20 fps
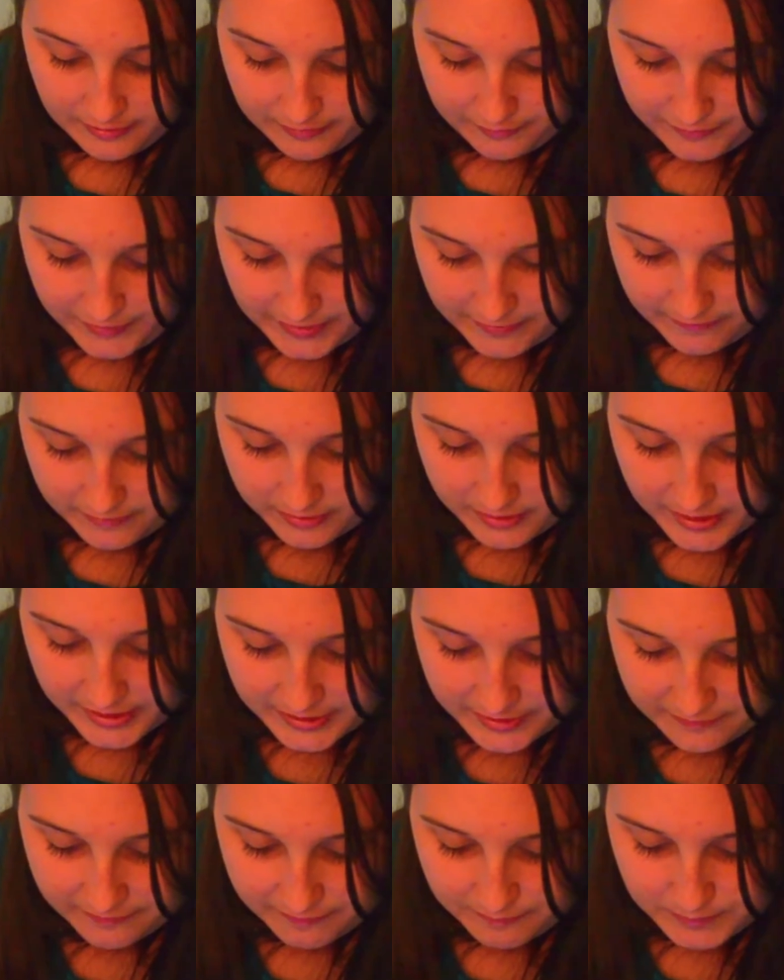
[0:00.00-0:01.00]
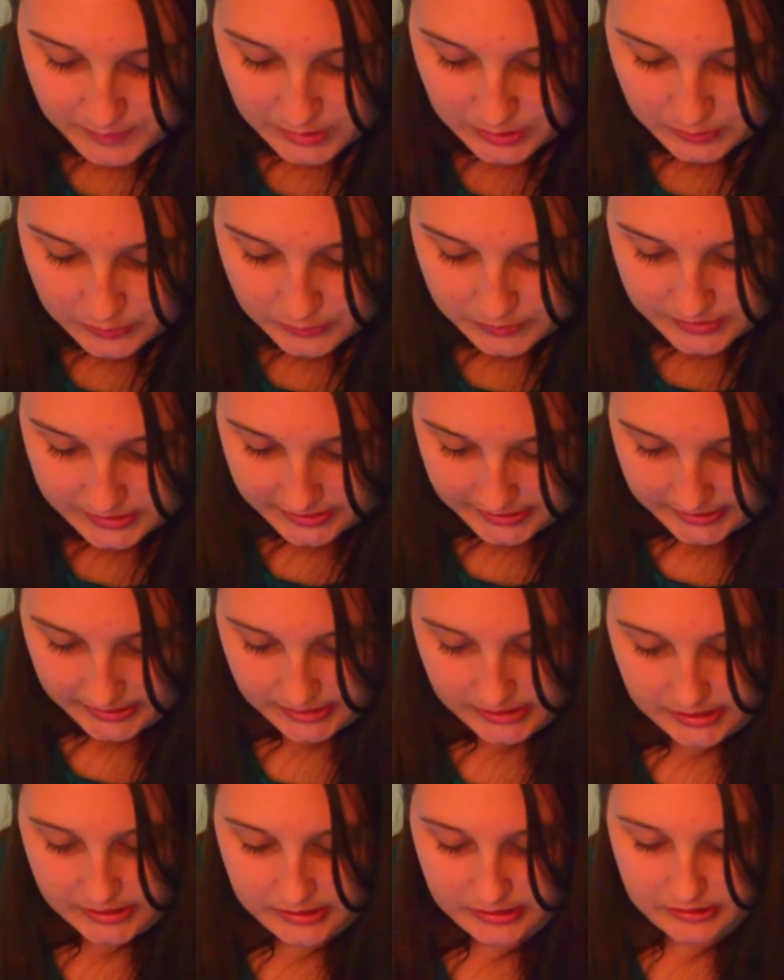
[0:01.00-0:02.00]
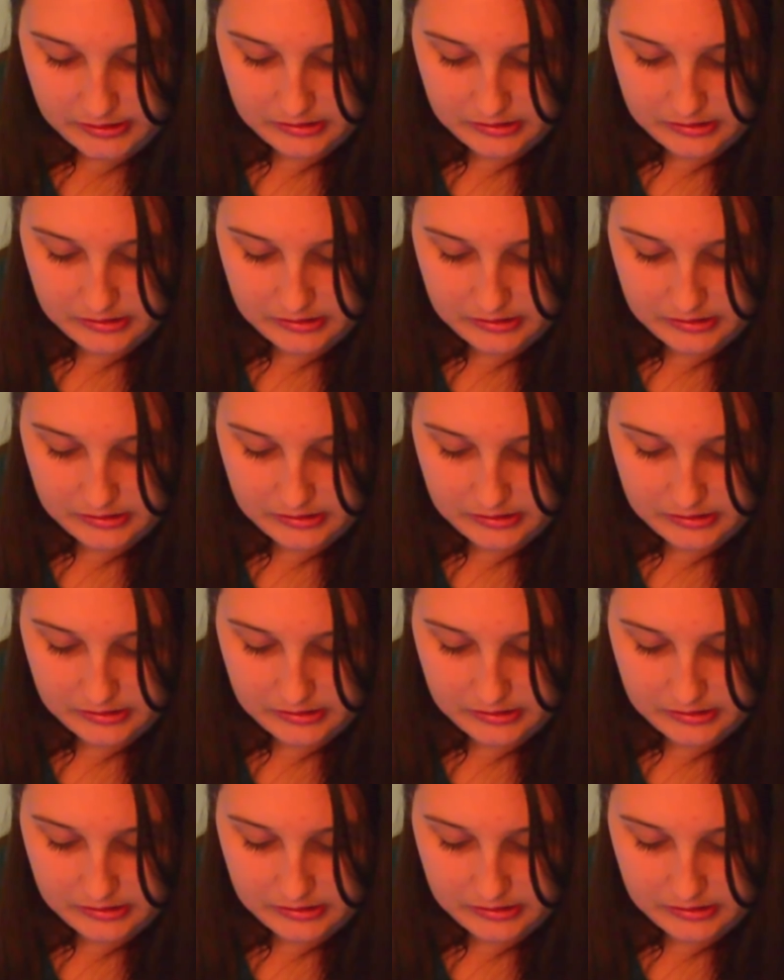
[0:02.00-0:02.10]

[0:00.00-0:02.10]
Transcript: Favorite kind of music?